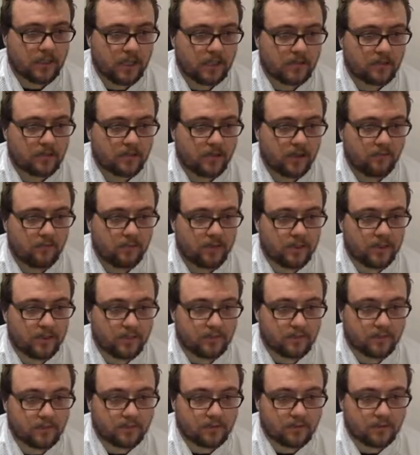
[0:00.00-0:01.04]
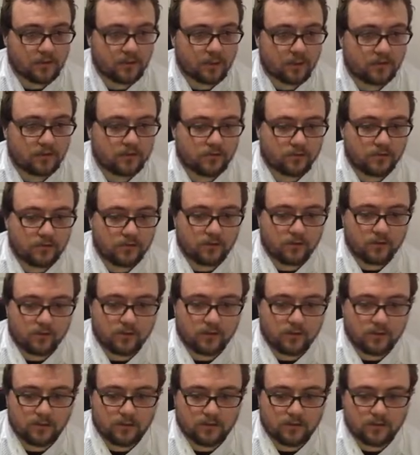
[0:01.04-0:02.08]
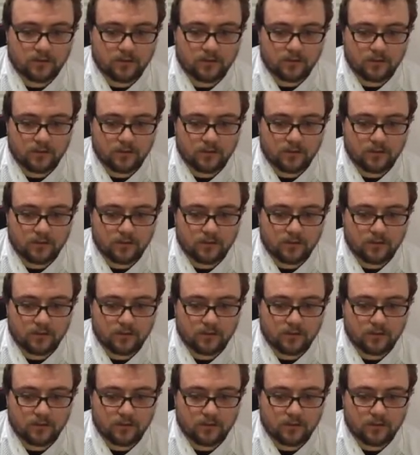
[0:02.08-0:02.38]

That's lovely. Garcon on his...